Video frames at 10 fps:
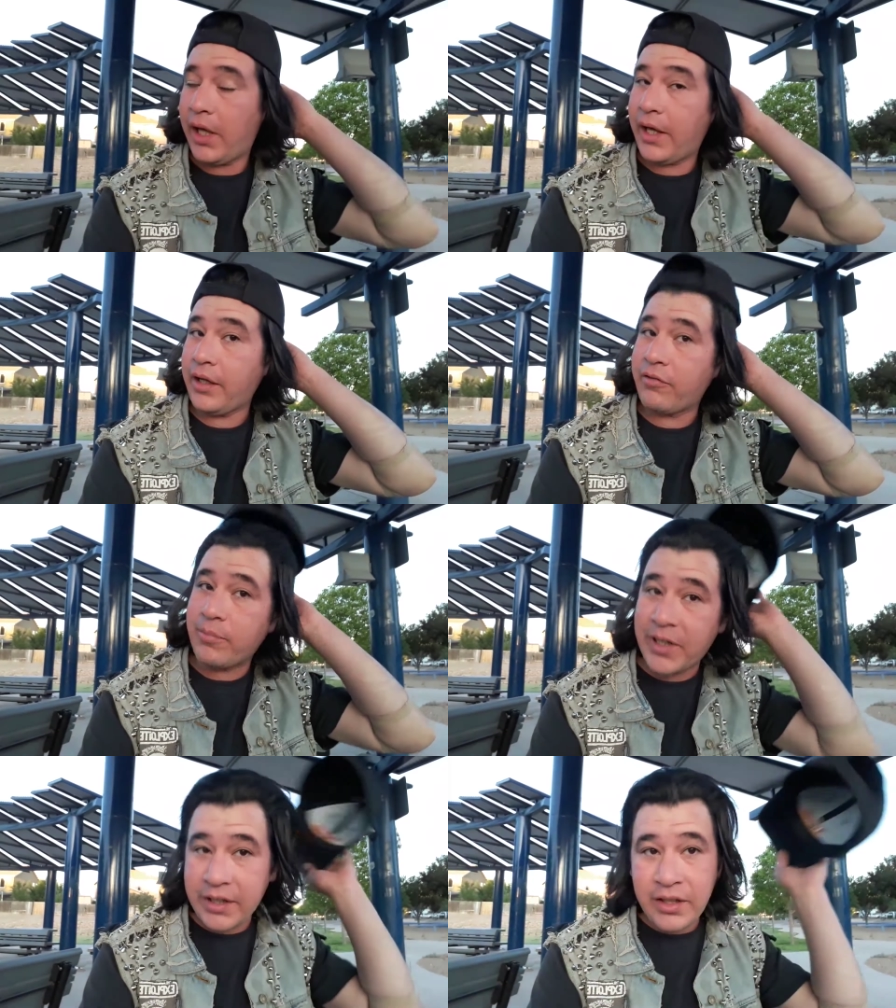Hey
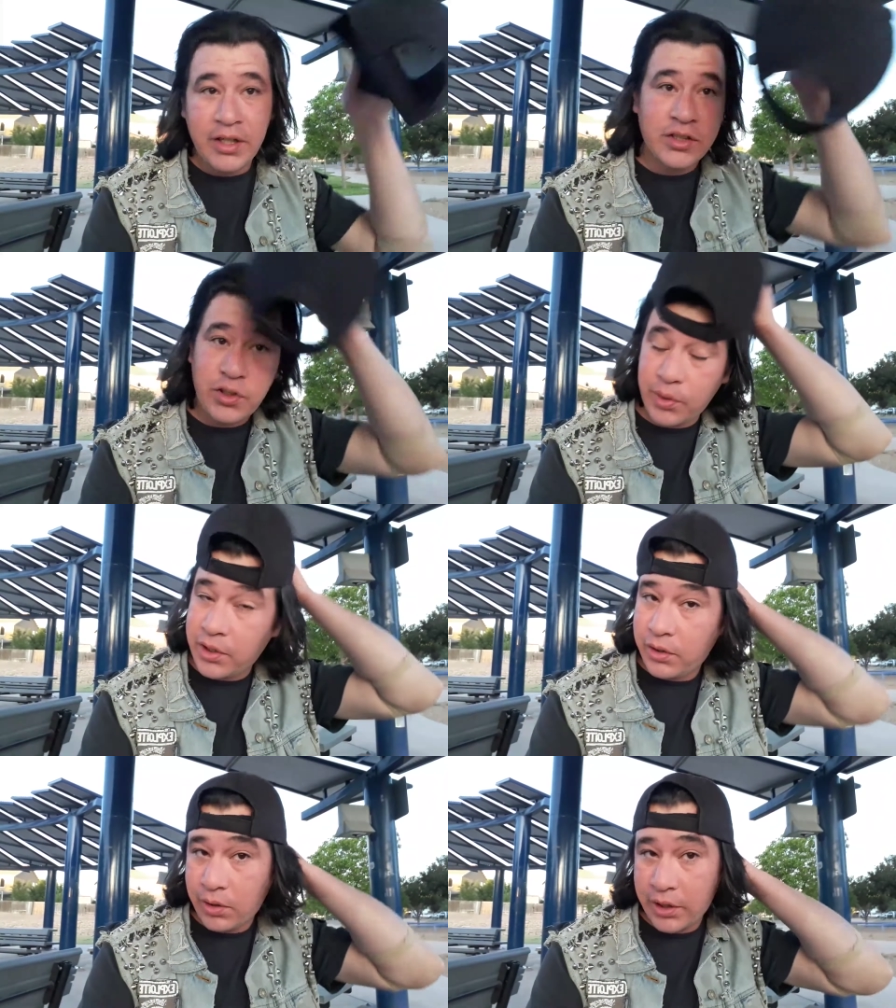everybody,
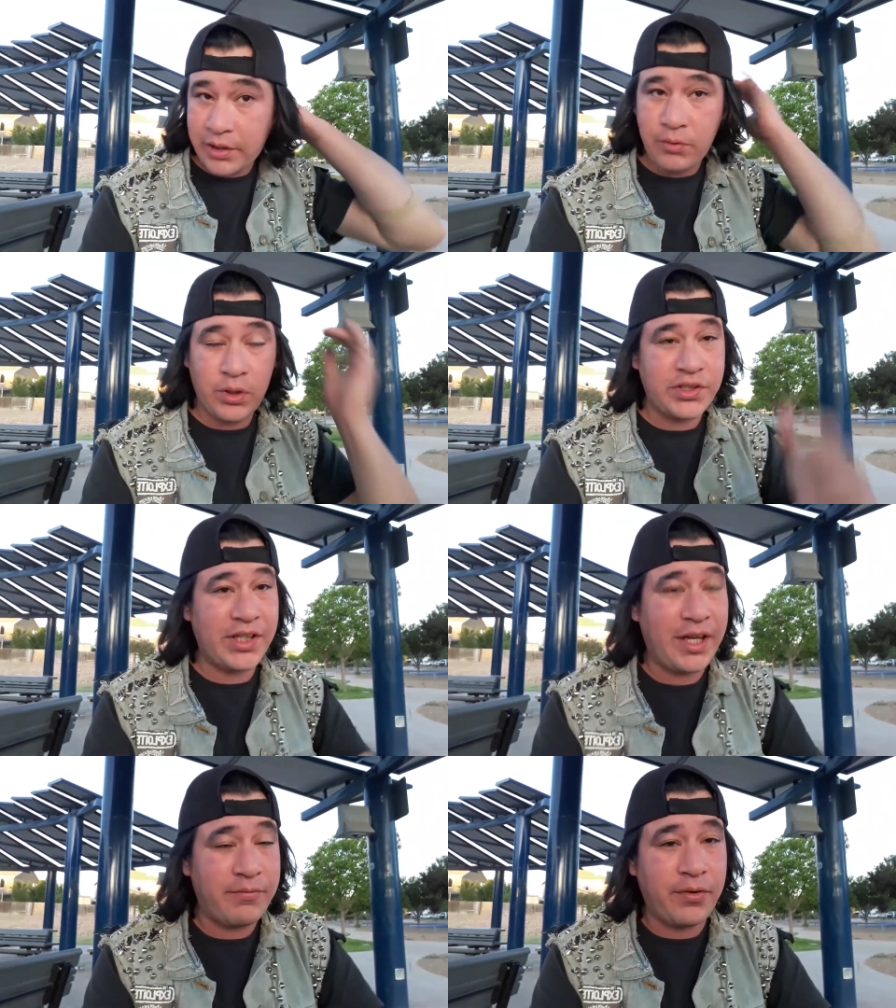Tony Gojard here once
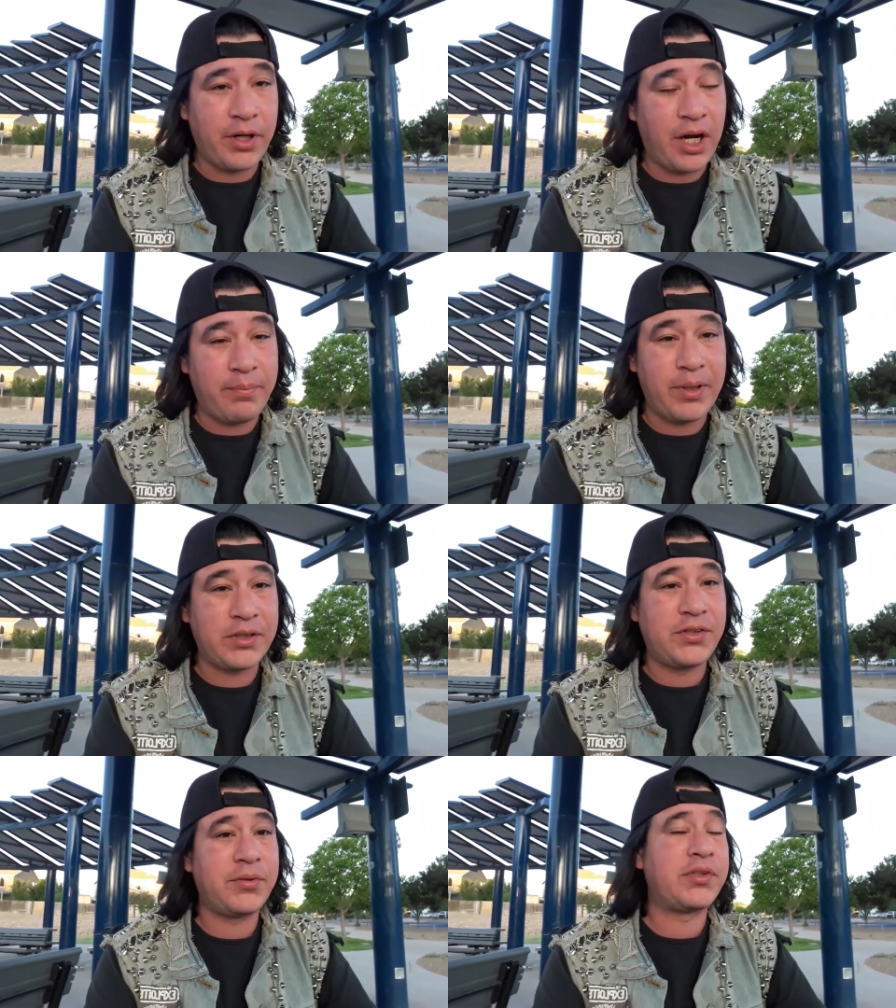again for uh,
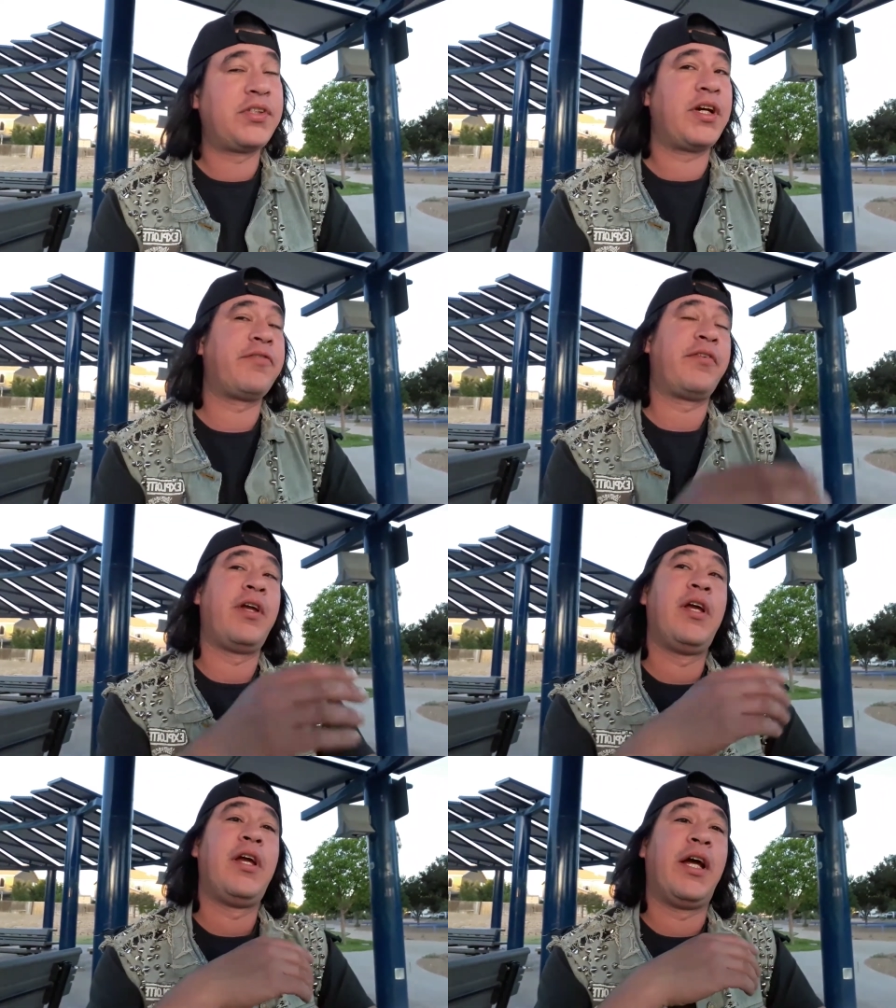Punks Doing Stuff
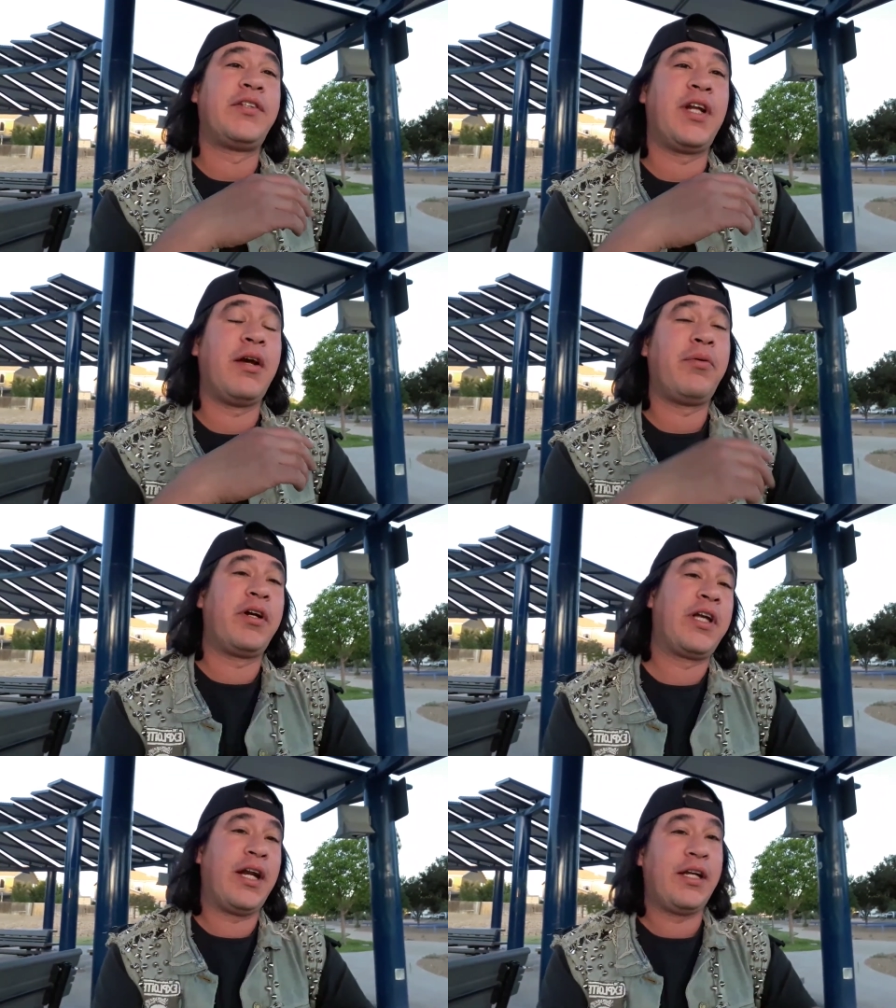and today
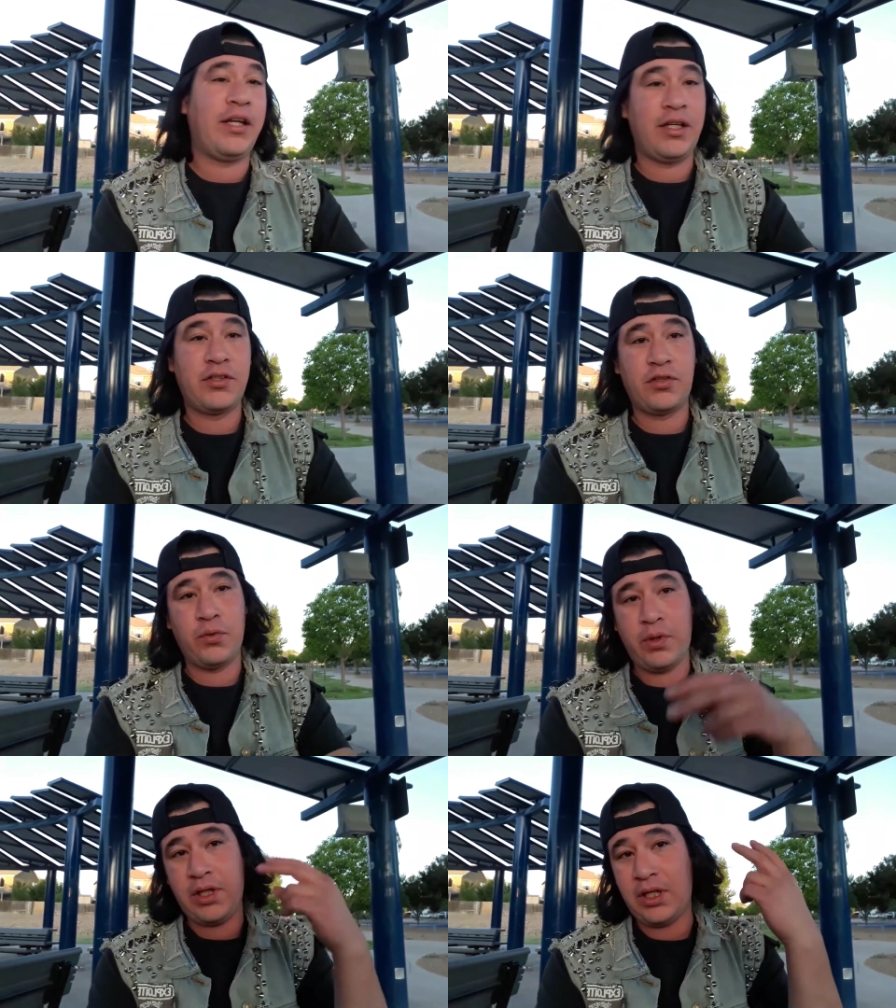we are getting
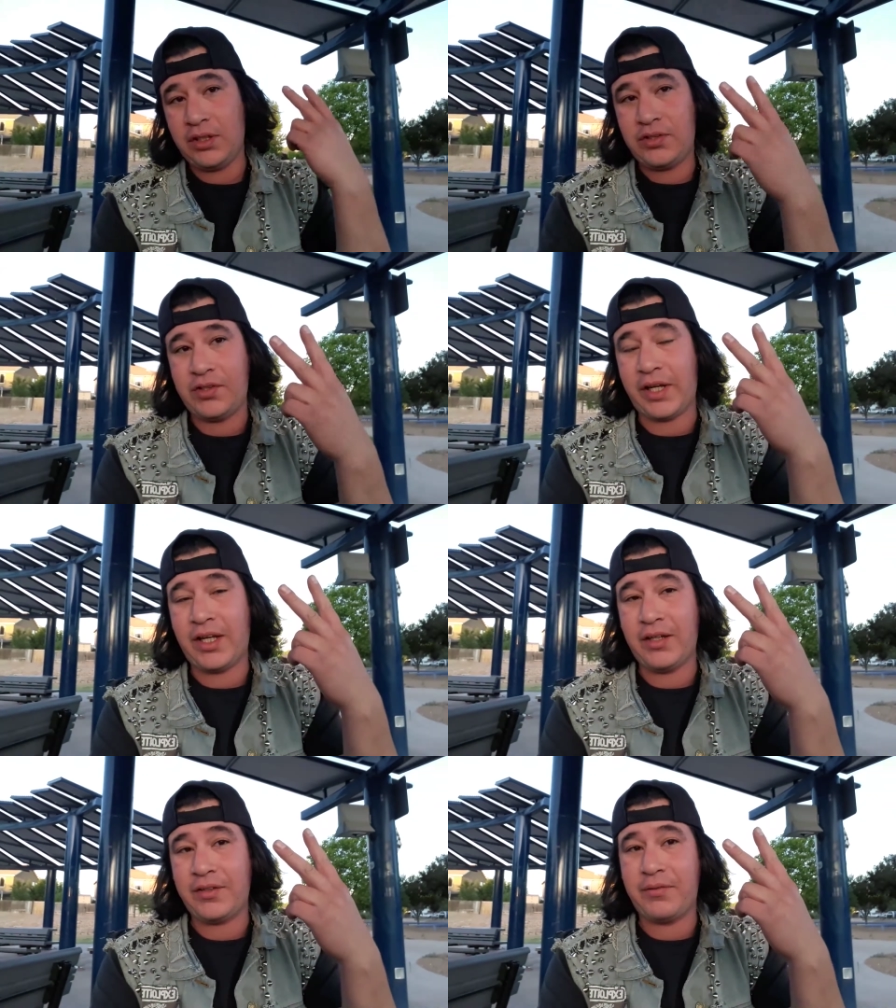into the
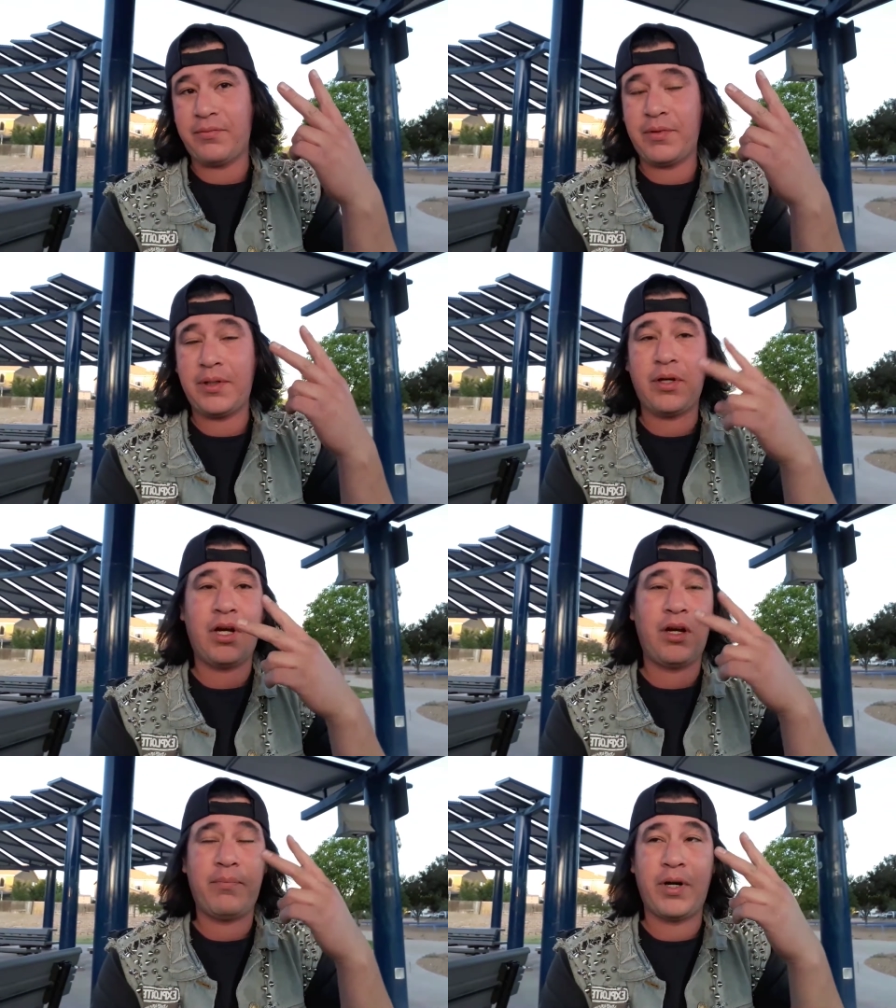second
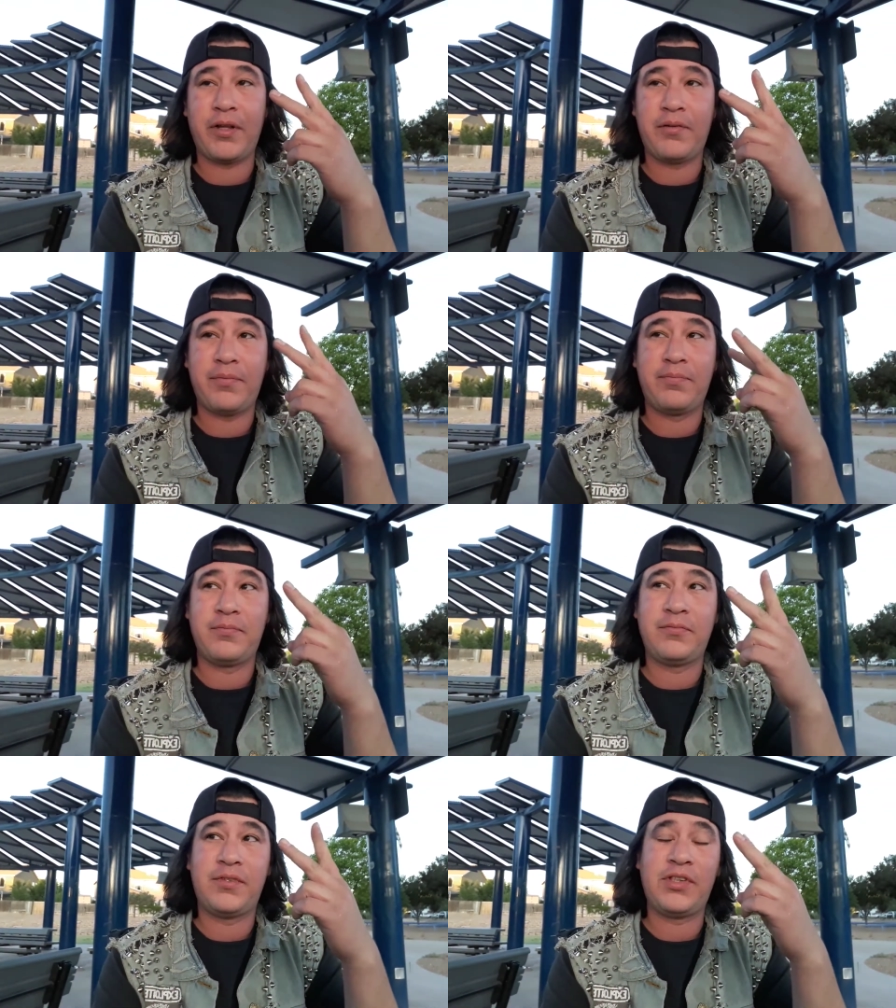uh, part of the
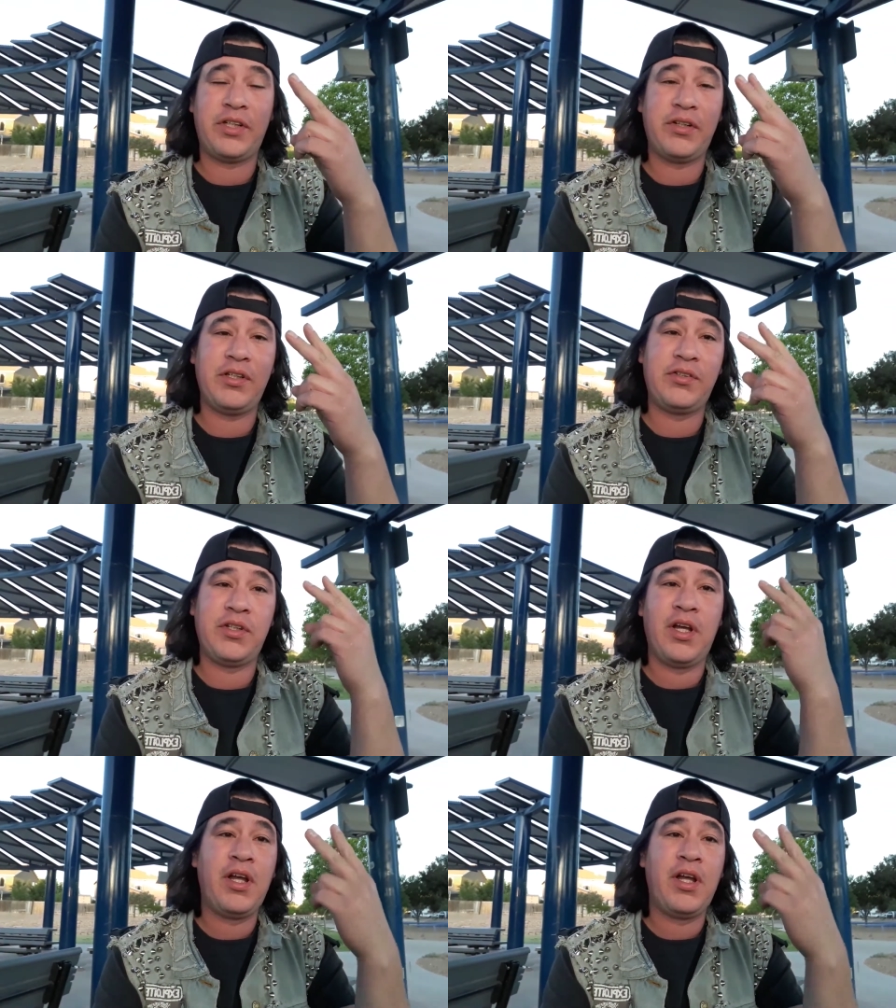series.